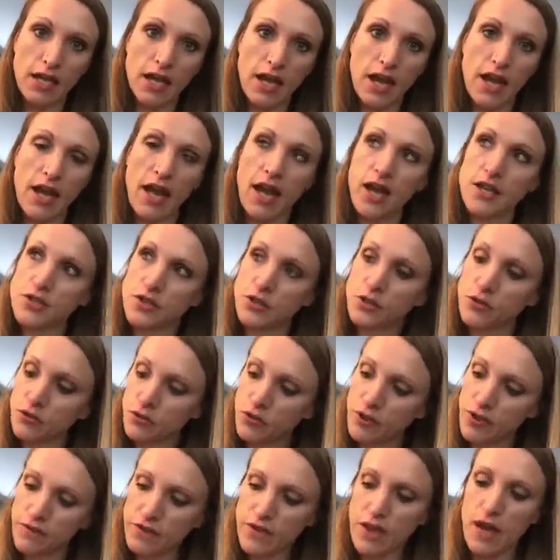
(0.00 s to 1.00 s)
I had to
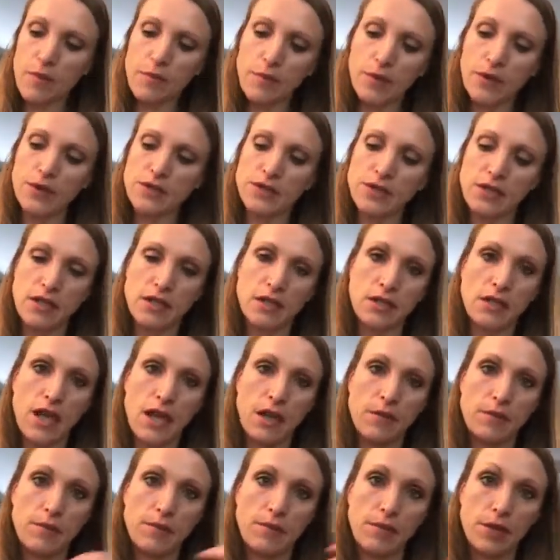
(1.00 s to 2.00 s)
grieve that person
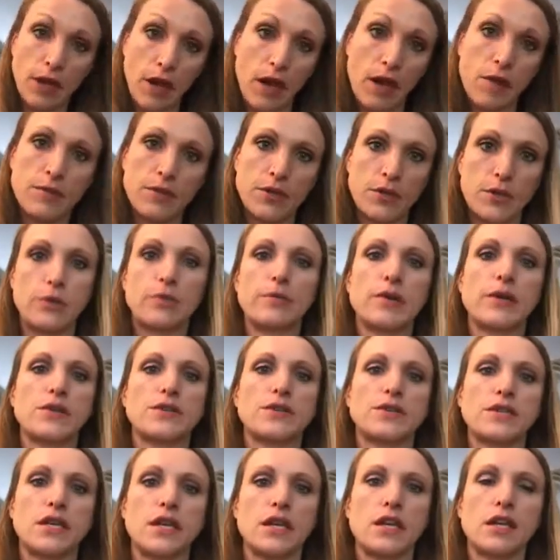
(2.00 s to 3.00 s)
and become a new
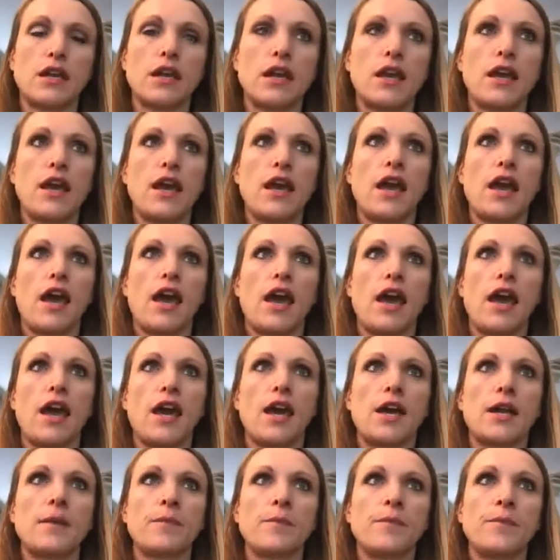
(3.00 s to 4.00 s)
person.
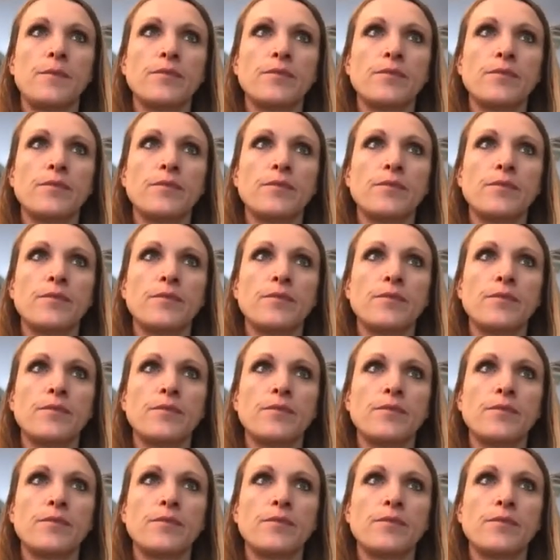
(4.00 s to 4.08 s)
And